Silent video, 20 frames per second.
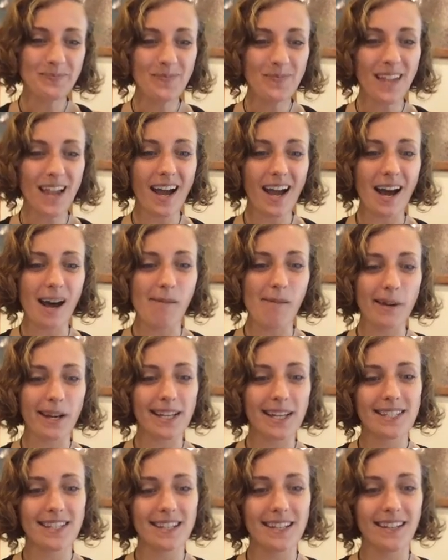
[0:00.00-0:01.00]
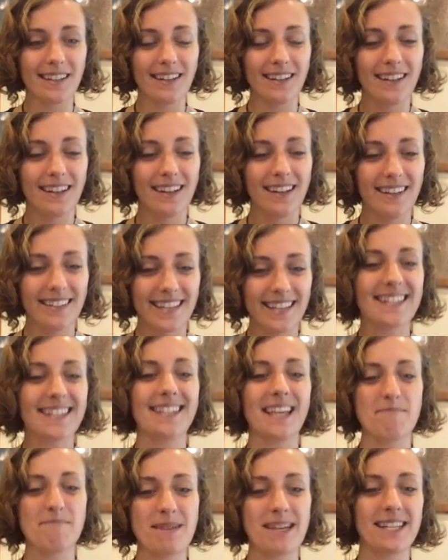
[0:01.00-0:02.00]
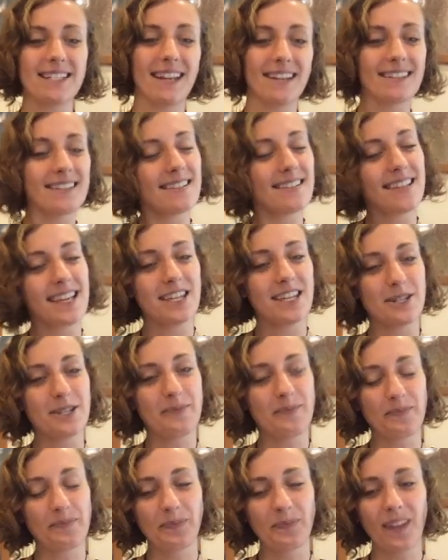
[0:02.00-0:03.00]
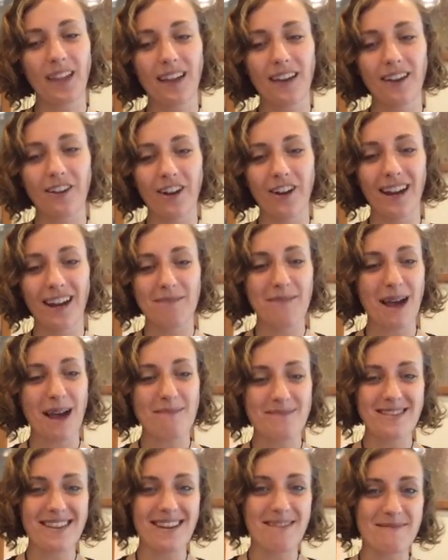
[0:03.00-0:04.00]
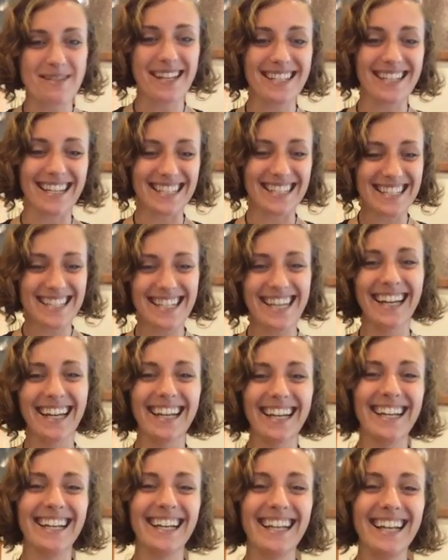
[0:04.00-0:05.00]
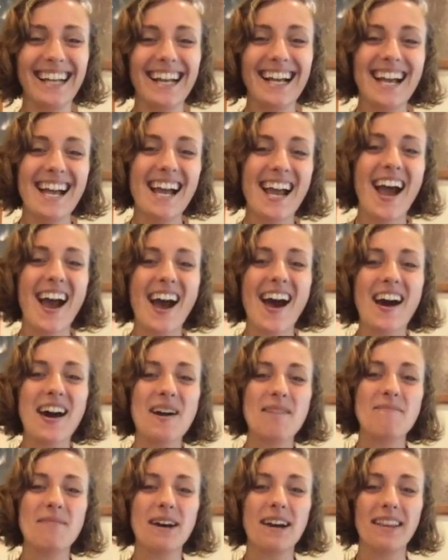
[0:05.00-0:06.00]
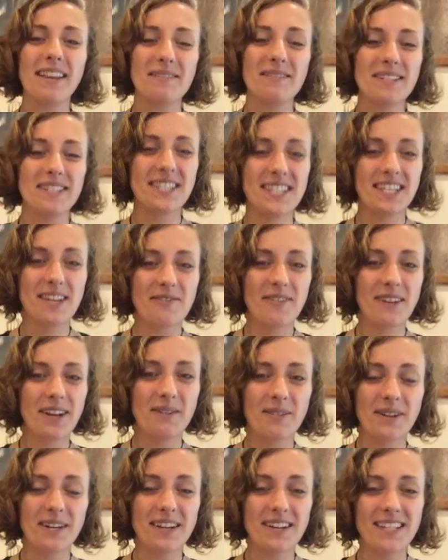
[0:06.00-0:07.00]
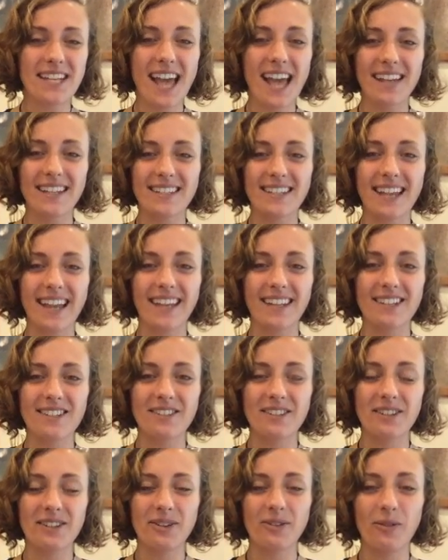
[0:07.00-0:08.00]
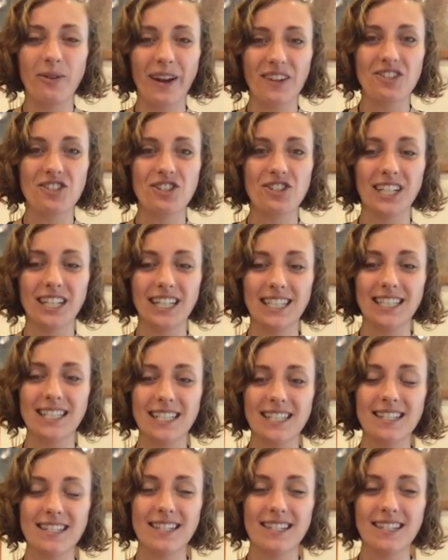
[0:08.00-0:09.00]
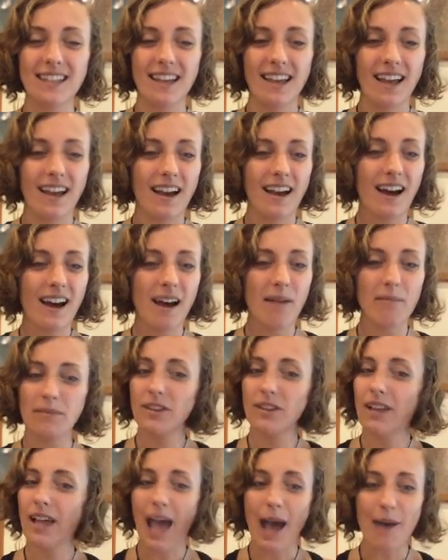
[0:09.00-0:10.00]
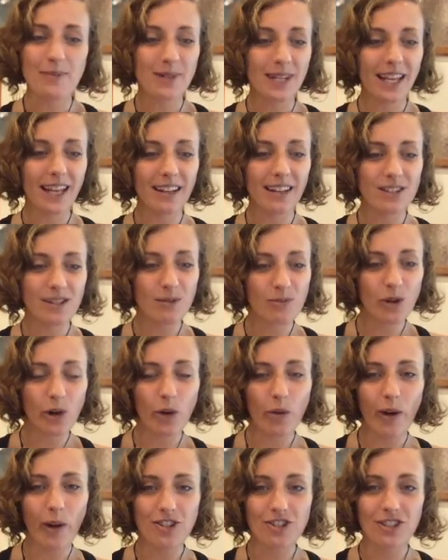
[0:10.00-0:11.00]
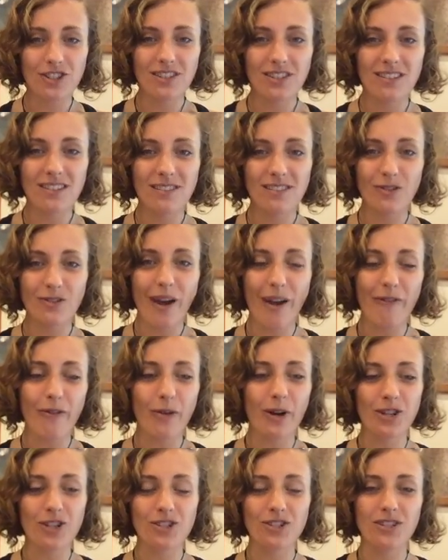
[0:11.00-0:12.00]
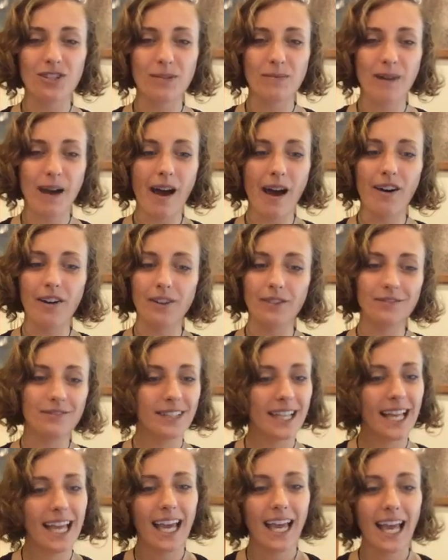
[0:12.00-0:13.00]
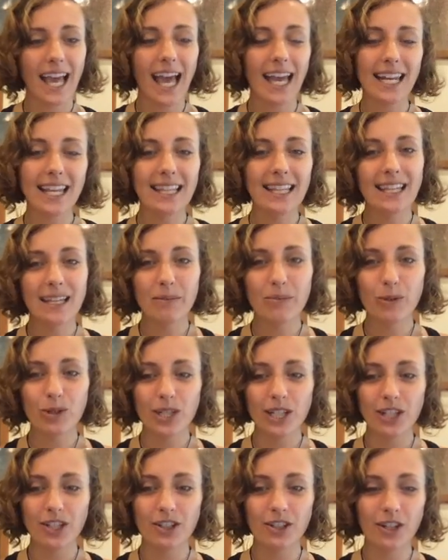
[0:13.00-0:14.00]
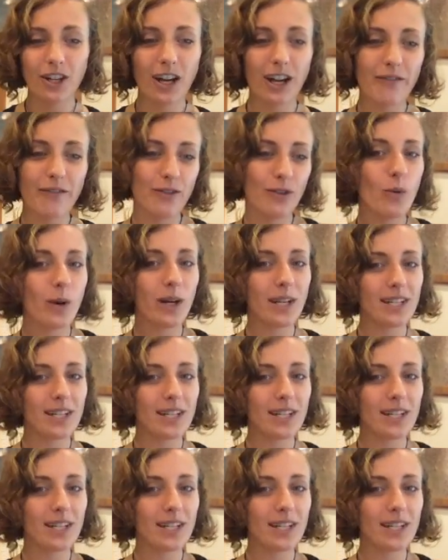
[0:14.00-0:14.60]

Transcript: And I see, yes, that makes sense. Thank you. Great, I'm happy that makes sense. Let me see if anyone else has answered questions. I'm happy to answer more questions if you have questions about anything in particular, if you want to